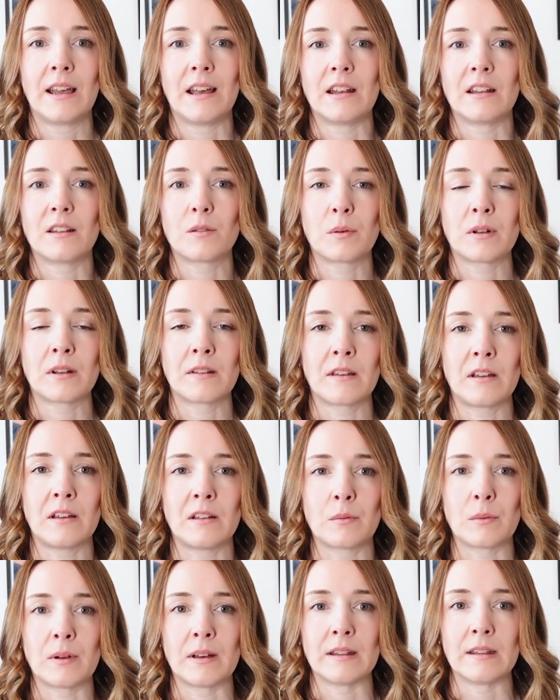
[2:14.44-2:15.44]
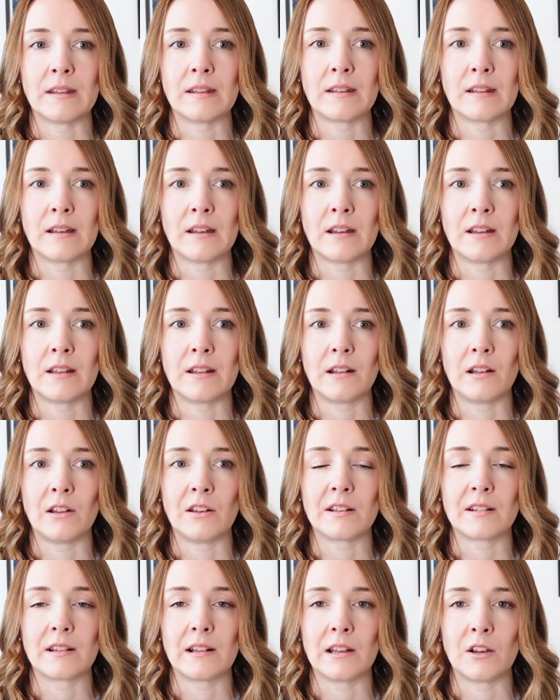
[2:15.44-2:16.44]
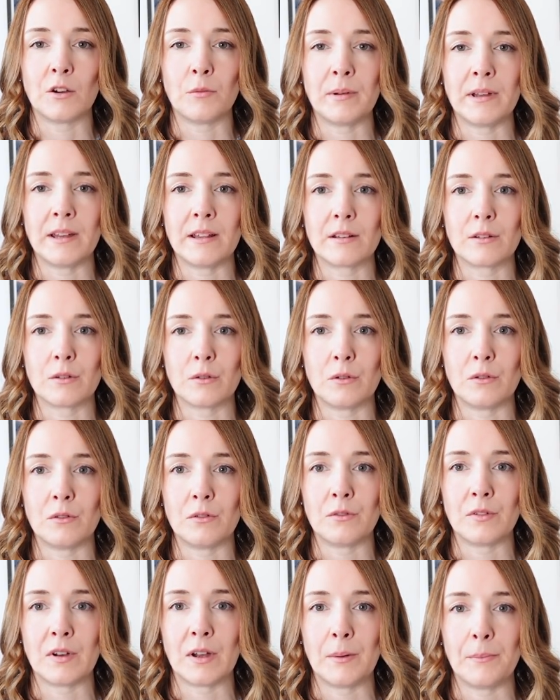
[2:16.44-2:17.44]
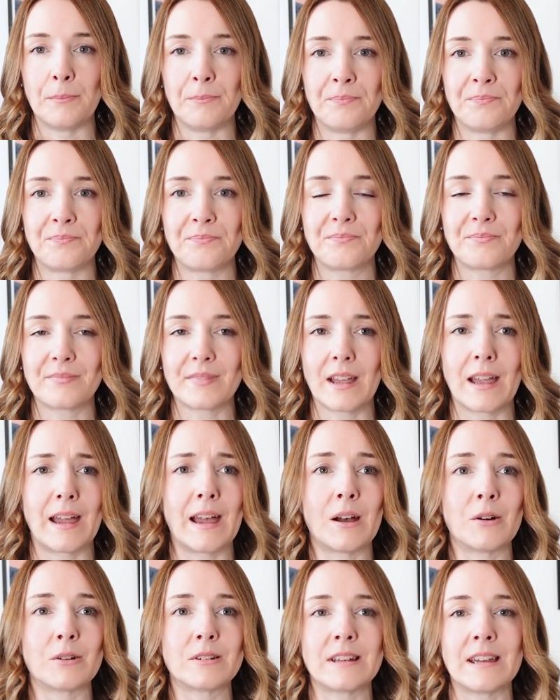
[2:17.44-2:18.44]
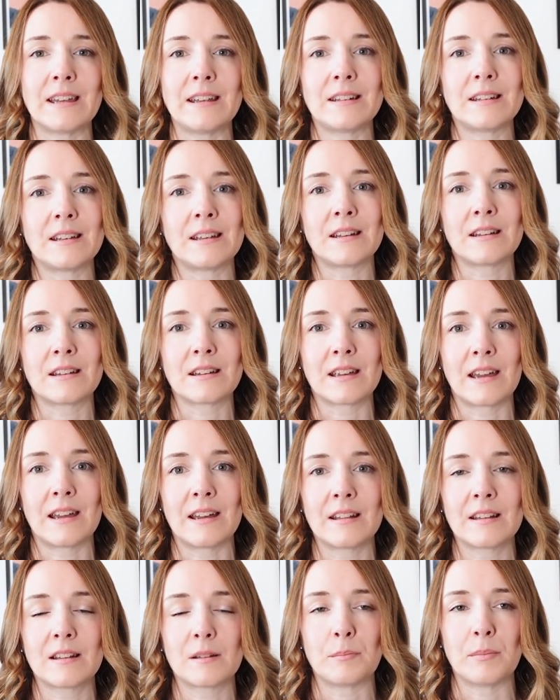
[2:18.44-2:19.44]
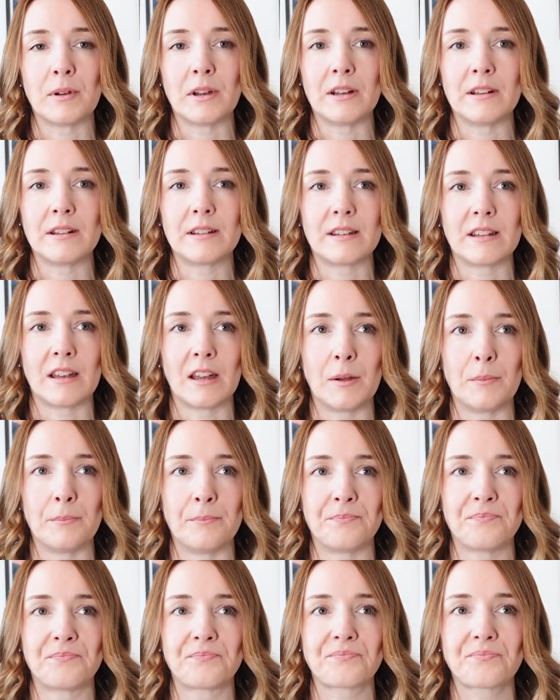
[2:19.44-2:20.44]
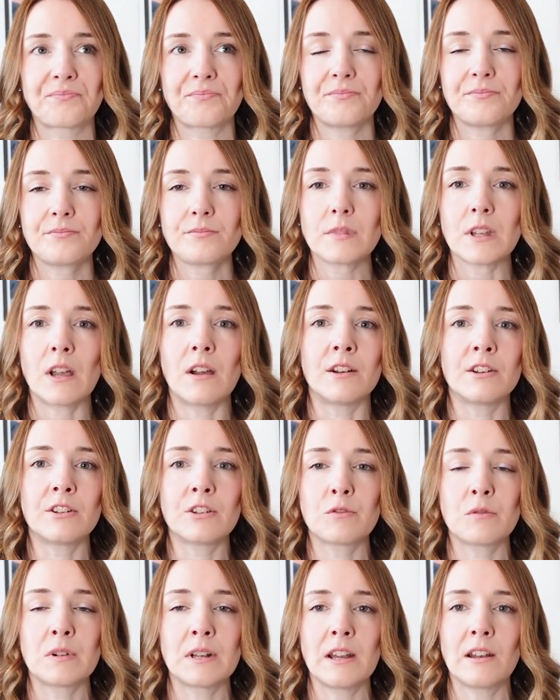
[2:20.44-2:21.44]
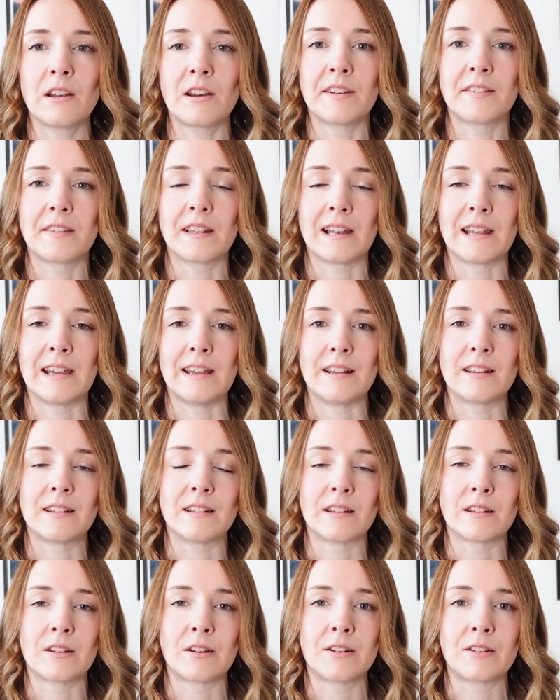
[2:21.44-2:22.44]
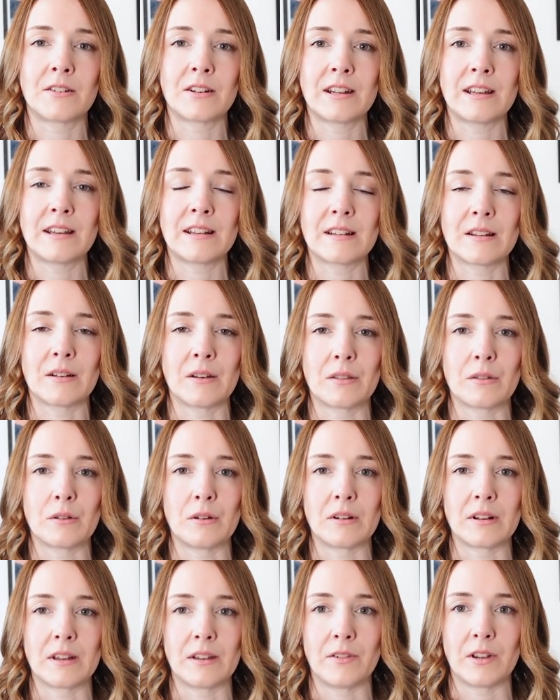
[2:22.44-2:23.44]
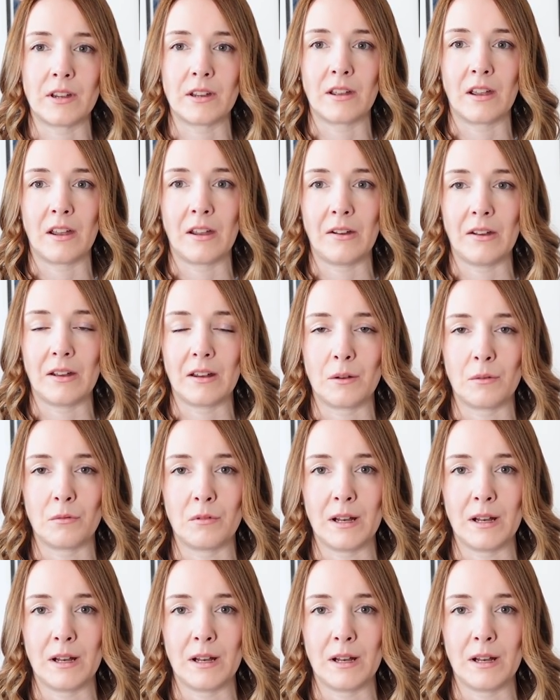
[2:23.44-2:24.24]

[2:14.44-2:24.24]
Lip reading: And it's one of those ones that looks a little bit sort of outdated, I guess, but I just really like the lace design on it, so I thought I'd give it a go, and I'm